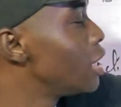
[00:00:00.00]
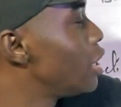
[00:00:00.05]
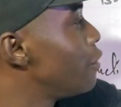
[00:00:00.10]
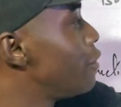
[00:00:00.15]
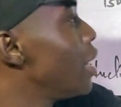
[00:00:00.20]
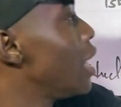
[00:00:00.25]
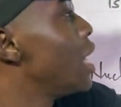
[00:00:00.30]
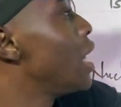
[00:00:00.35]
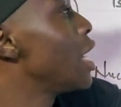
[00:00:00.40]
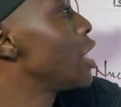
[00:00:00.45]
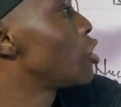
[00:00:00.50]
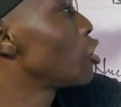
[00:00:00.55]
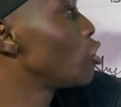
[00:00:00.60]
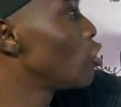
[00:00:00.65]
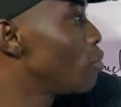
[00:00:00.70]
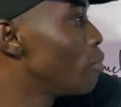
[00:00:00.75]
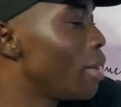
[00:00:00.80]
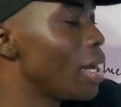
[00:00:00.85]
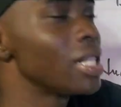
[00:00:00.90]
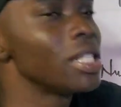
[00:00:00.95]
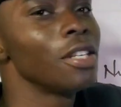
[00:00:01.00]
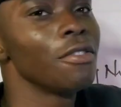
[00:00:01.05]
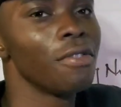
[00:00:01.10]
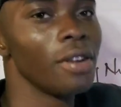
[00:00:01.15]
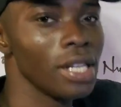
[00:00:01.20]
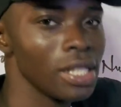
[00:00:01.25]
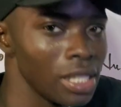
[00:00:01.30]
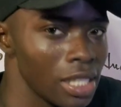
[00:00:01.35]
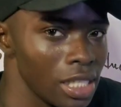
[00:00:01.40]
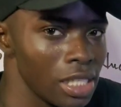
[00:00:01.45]
different electron number,
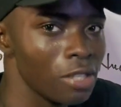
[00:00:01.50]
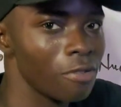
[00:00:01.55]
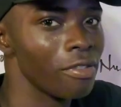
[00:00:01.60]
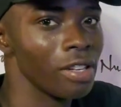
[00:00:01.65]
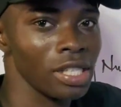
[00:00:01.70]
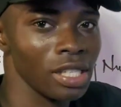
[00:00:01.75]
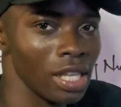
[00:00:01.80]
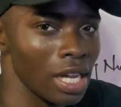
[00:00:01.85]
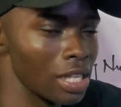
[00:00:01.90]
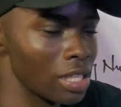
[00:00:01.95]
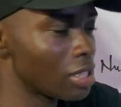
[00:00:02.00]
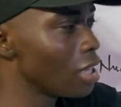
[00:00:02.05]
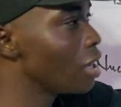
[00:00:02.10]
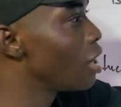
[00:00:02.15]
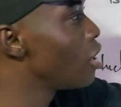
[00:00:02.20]
different this, different that.